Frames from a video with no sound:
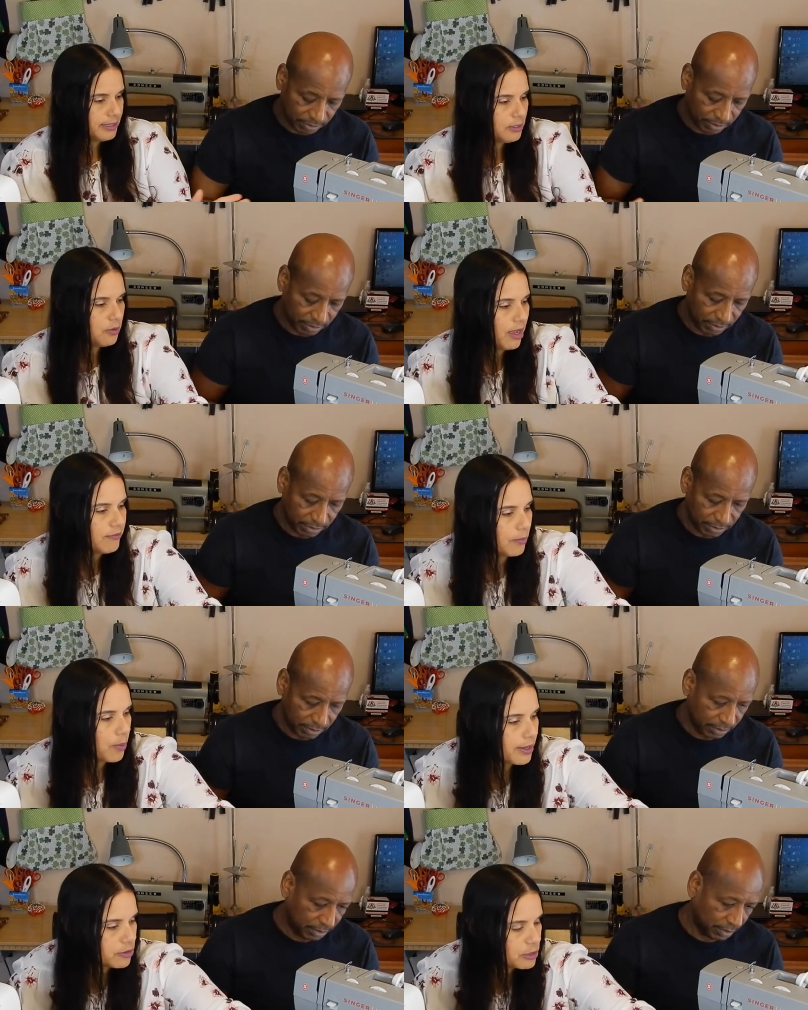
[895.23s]
Speaker 1: and then you
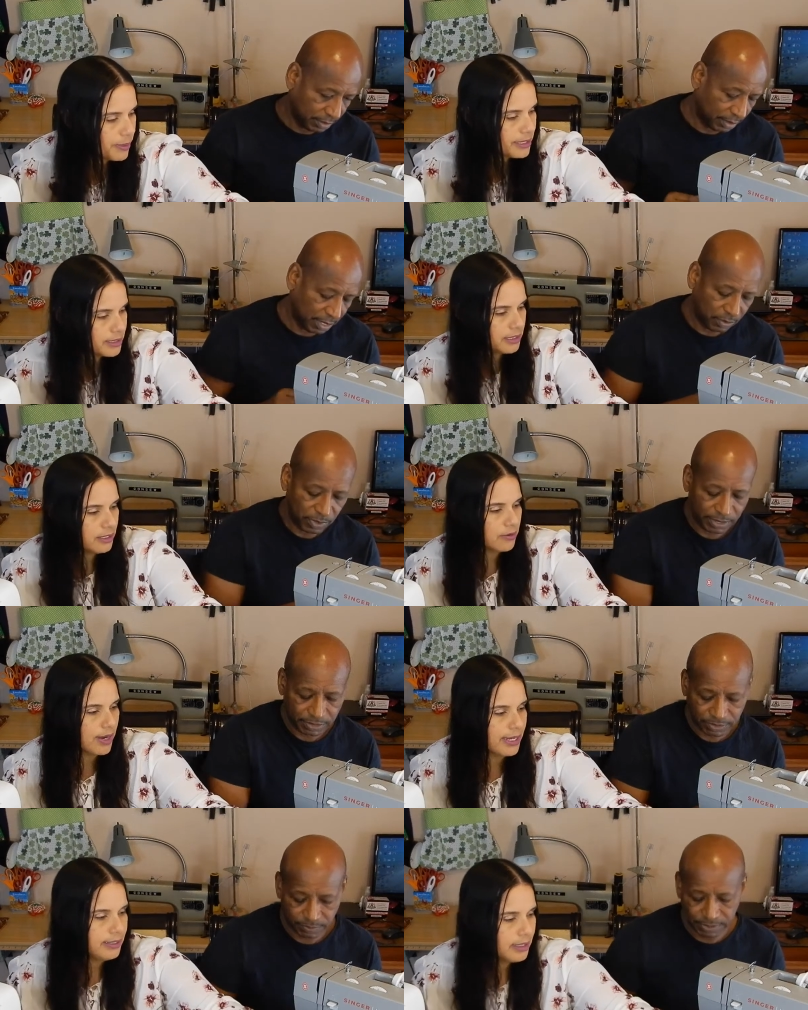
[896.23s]
have wider space in
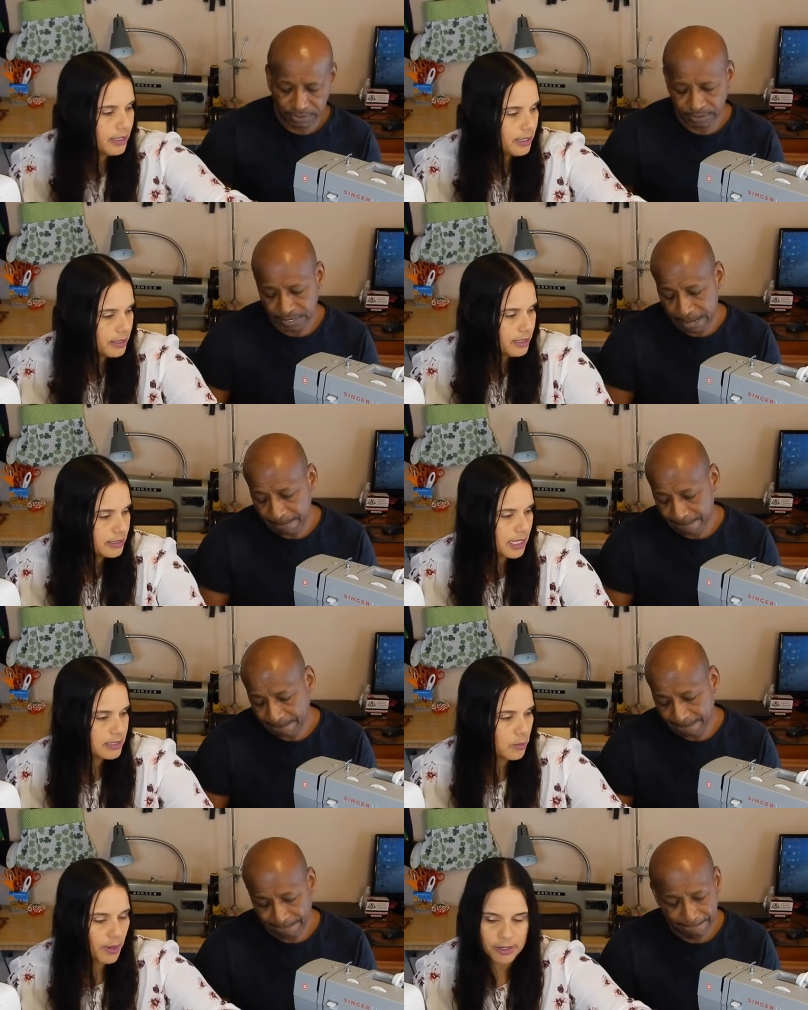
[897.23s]
here, right? Space, yeah. This
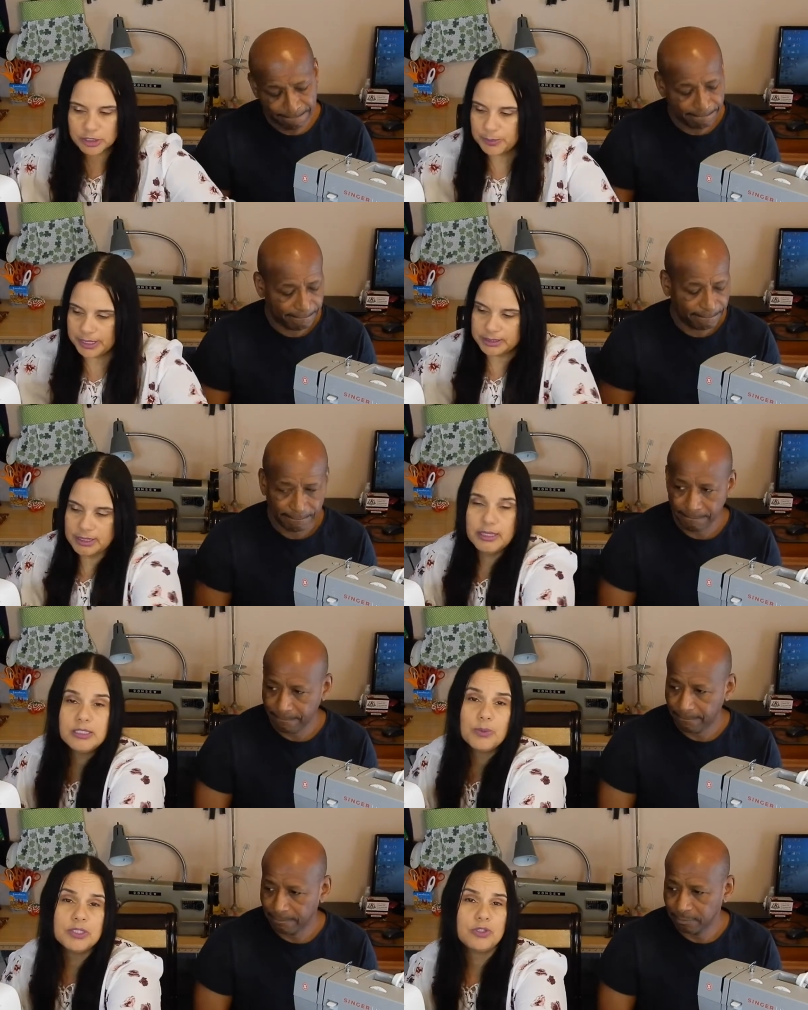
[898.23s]
has a wider space
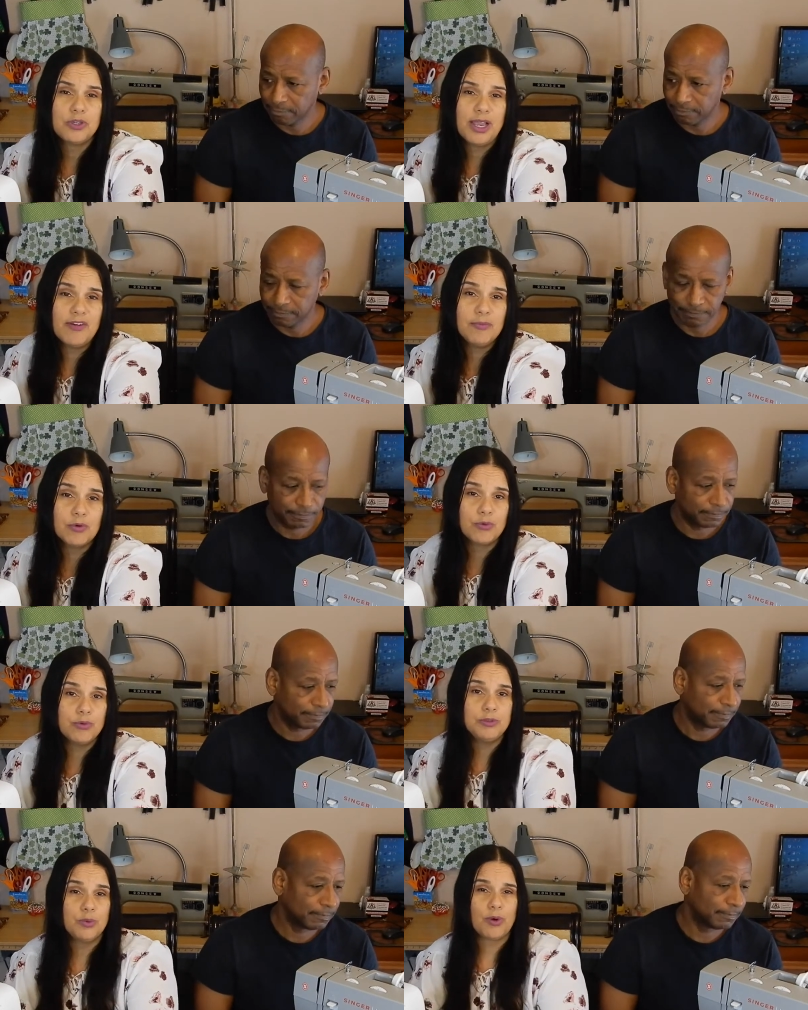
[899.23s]
than this one, so you have more
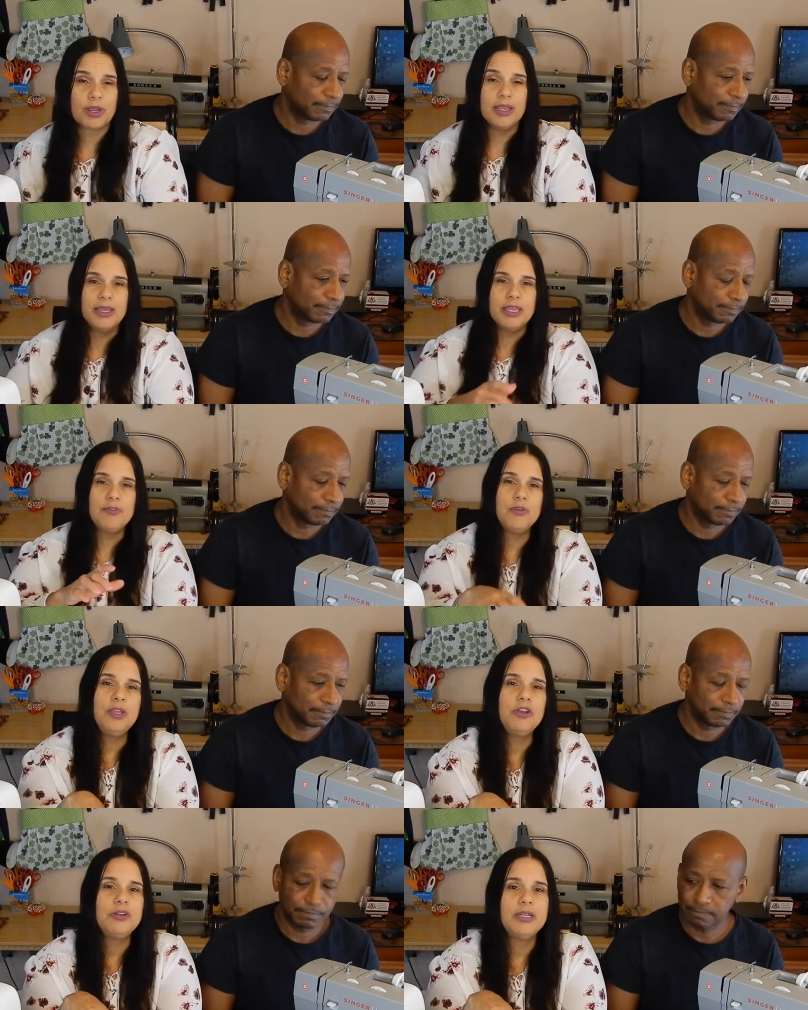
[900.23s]
room to work. If
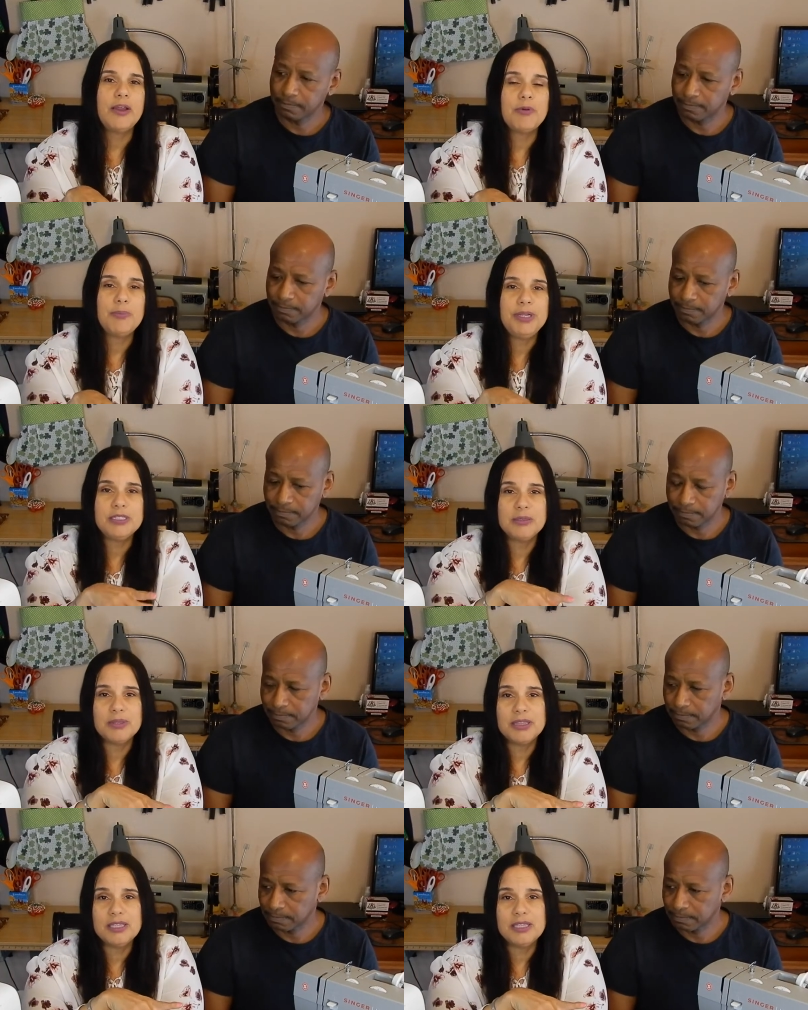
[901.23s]
you hear that I repeat some of